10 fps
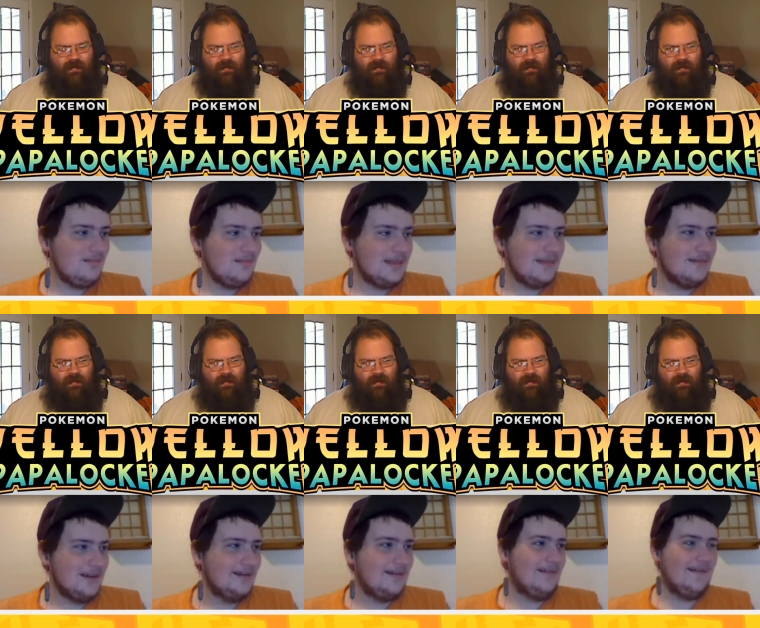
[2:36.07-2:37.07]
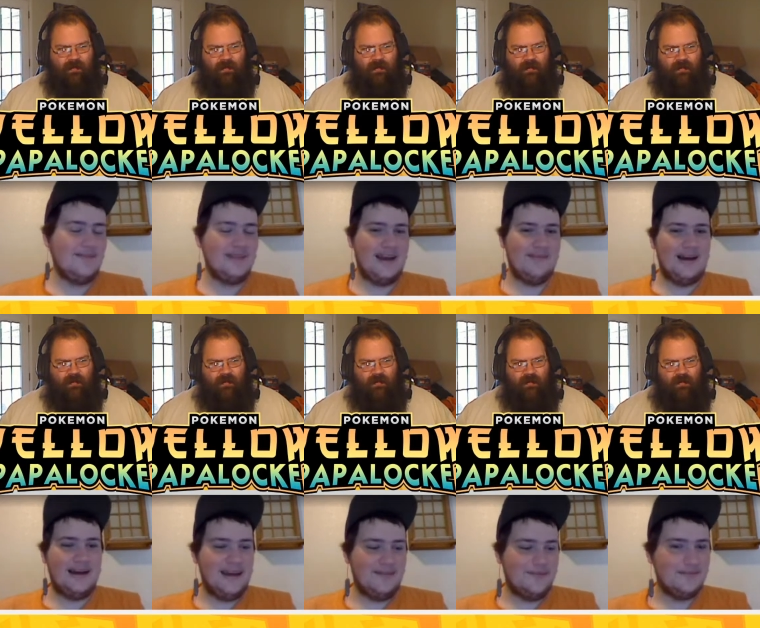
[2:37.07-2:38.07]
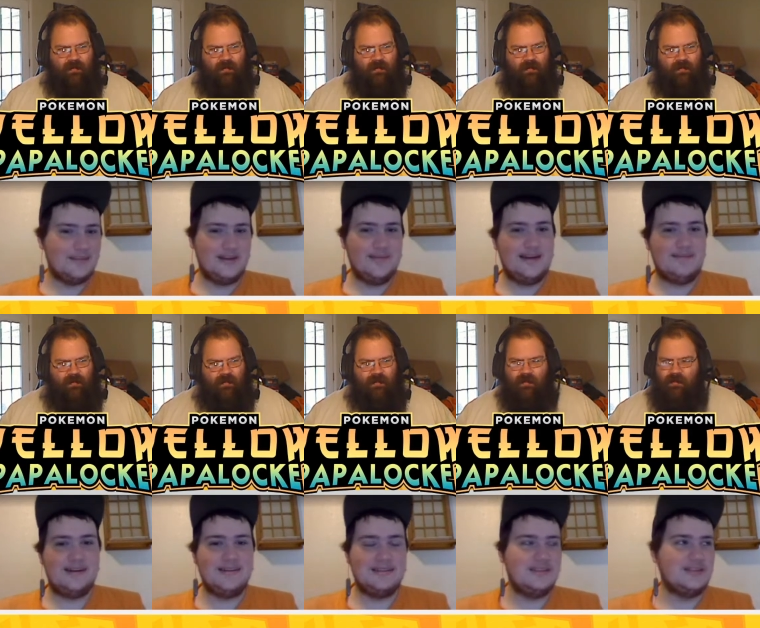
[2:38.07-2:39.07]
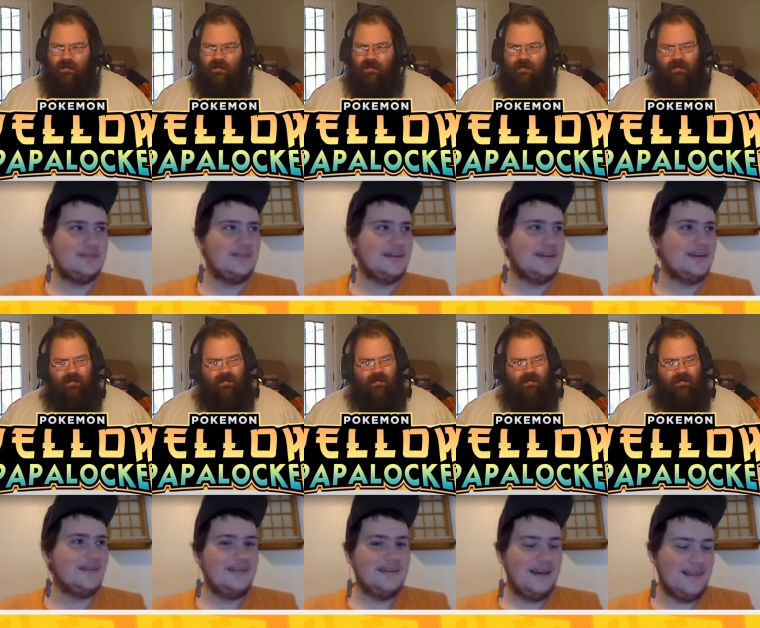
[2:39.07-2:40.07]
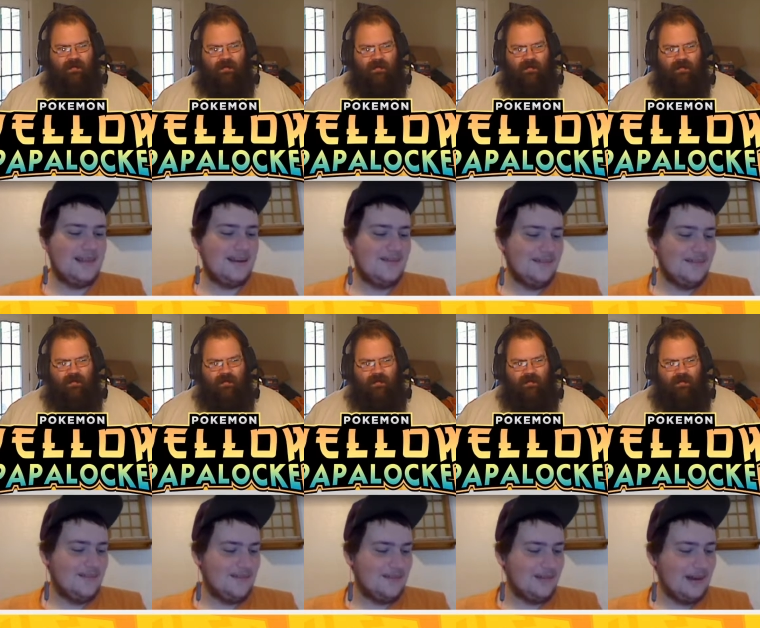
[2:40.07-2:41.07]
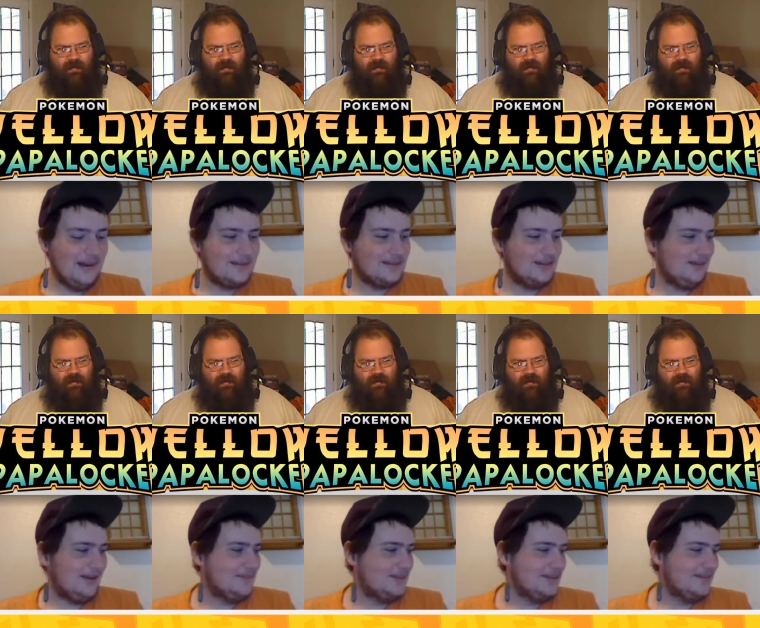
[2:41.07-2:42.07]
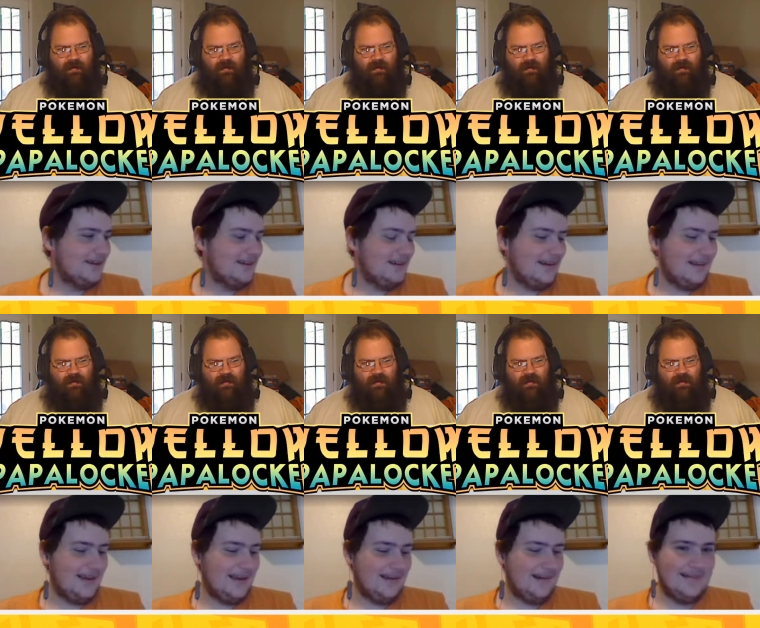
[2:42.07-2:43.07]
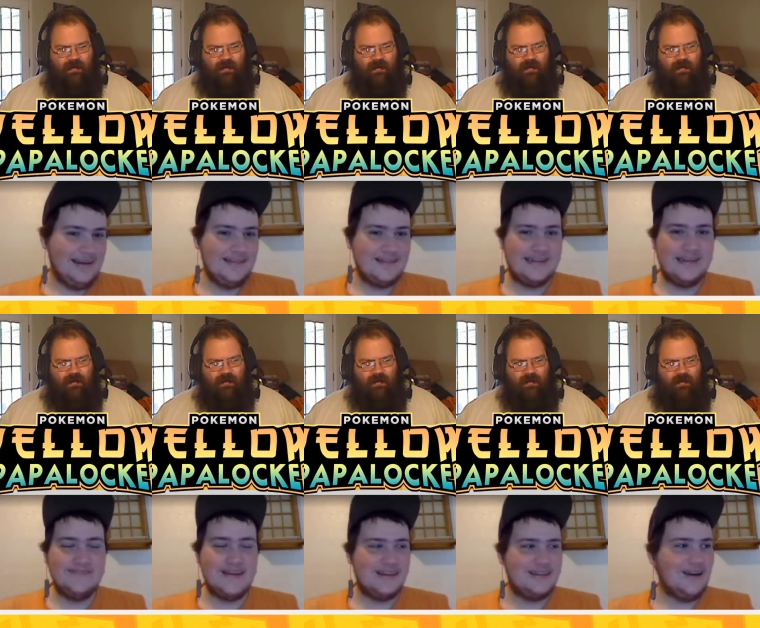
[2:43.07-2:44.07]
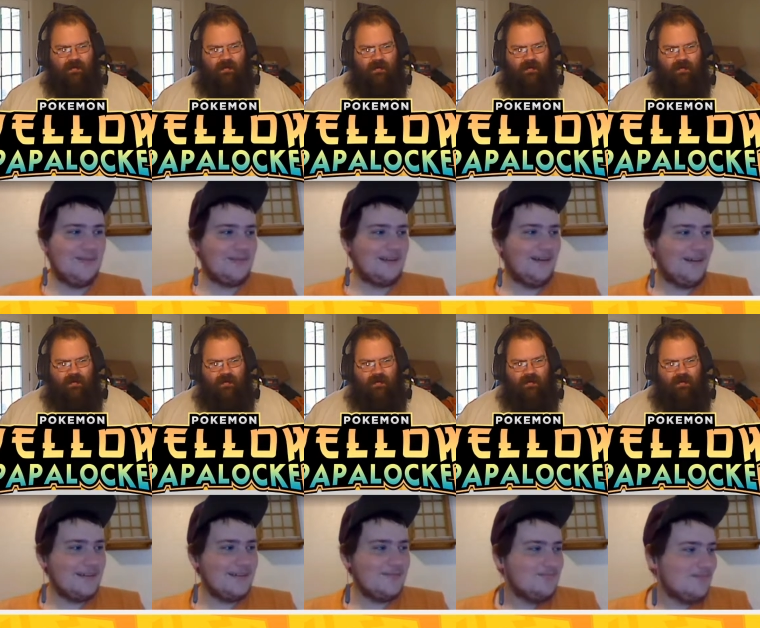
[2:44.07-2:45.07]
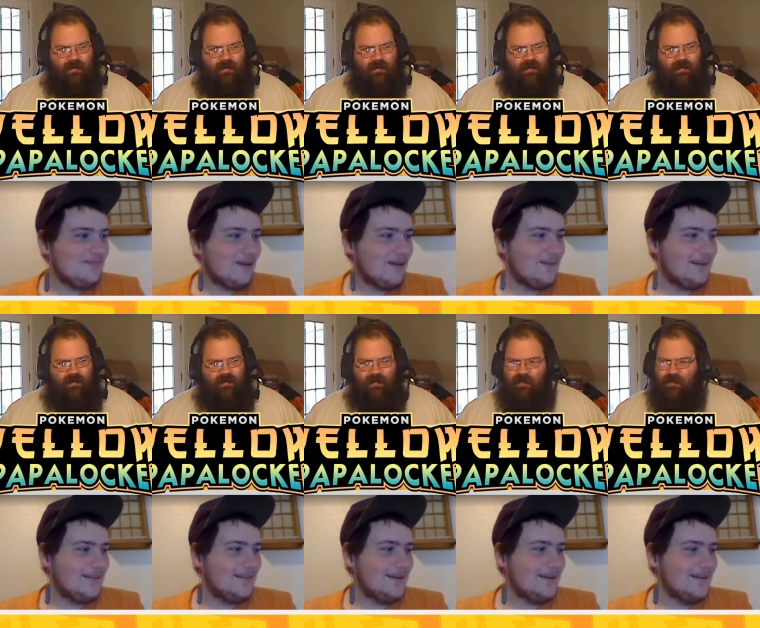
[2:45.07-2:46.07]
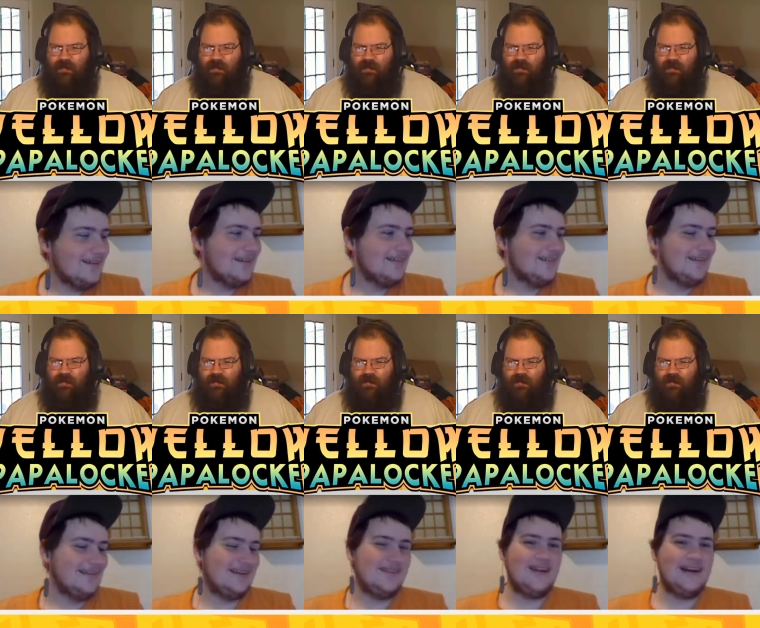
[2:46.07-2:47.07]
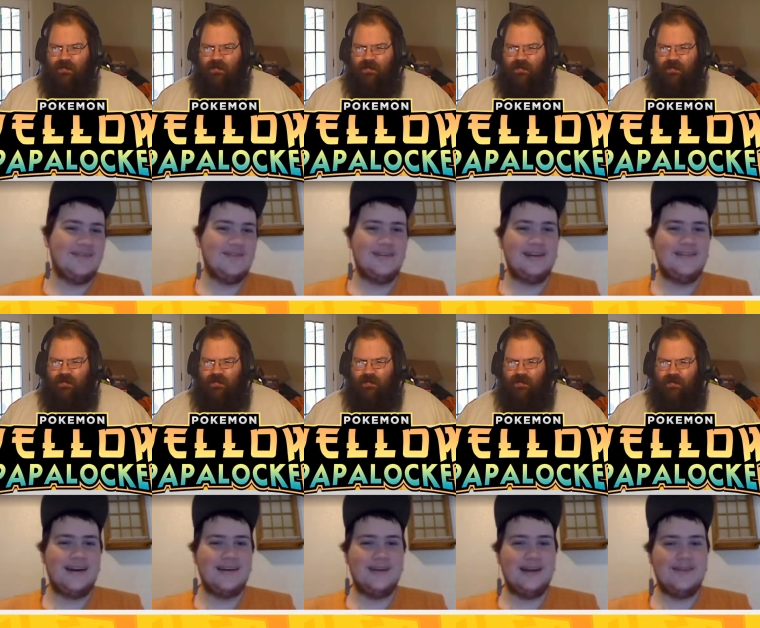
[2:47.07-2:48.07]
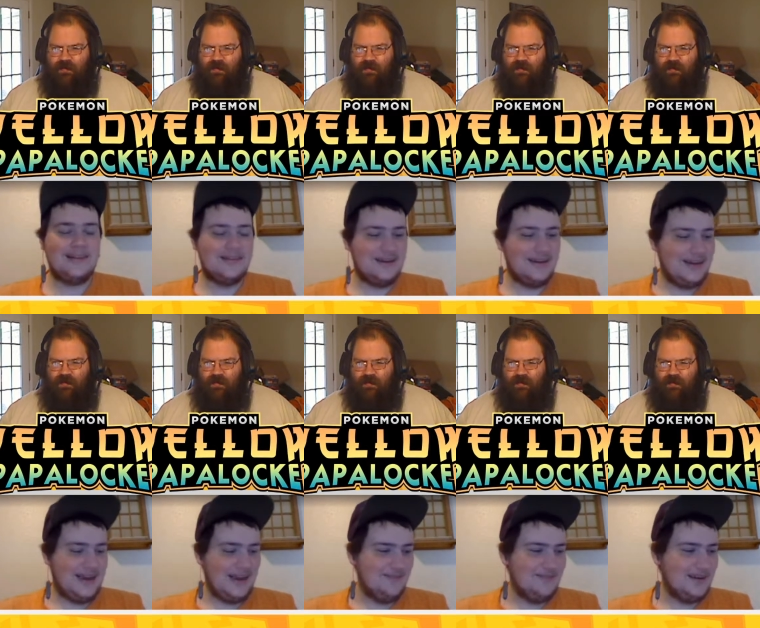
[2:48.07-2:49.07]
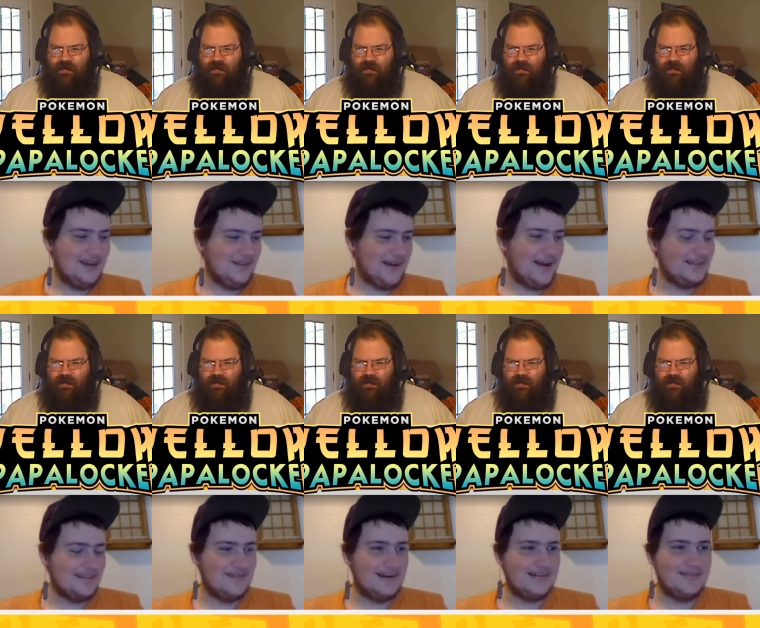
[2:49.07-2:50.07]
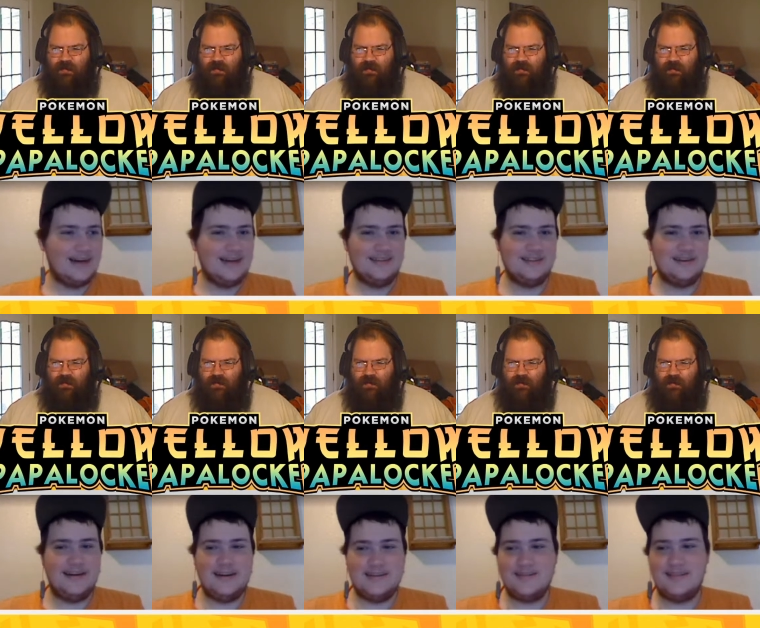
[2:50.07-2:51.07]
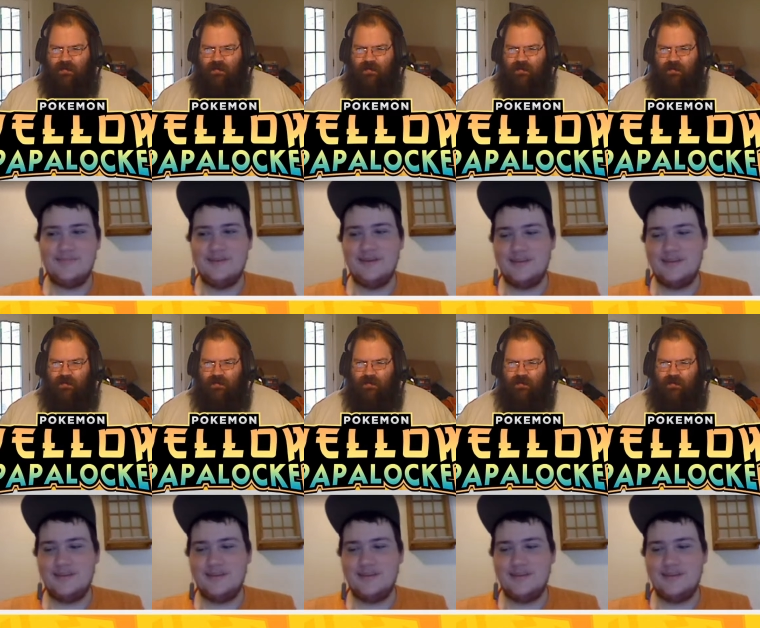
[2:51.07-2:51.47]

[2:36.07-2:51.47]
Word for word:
Speaker 1: you know, I've been MIA from streaming. I'm starting to stream again, and then, well, one of the streams I'm doing is they call a Z messed up block where we do it. Z random he randomized my uh, game, but he forgot to randomize trainer Pokemon.